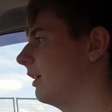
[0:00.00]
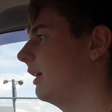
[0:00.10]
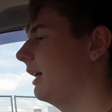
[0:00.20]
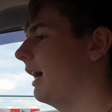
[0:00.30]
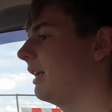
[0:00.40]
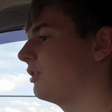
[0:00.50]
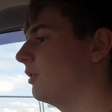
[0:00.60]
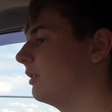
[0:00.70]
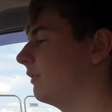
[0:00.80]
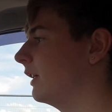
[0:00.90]
As you
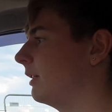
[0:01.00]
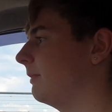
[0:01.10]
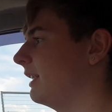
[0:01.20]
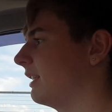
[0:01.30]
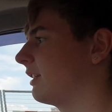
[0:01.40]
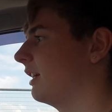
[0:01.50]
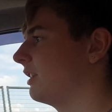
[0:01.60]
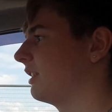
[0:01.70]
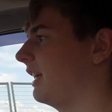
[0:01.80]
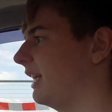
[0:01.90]
would have heard me
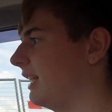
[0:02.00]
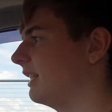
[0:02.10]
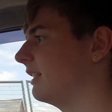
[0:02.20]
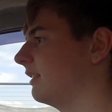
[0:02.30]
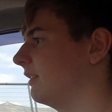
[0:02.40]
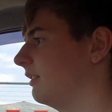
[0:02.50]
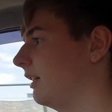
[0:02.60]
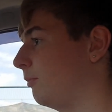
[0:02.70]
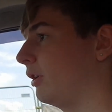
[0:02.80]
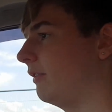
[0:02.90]
discuss in
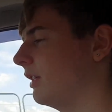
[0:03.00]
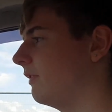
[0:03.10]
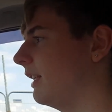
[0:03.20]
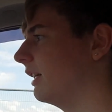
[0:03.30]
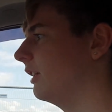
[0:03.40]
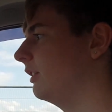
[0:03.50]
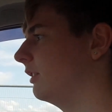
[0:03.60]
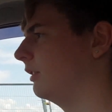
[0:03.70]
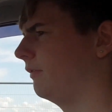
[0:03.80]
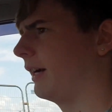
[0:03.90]
a previous video,
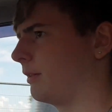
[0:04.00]
in fact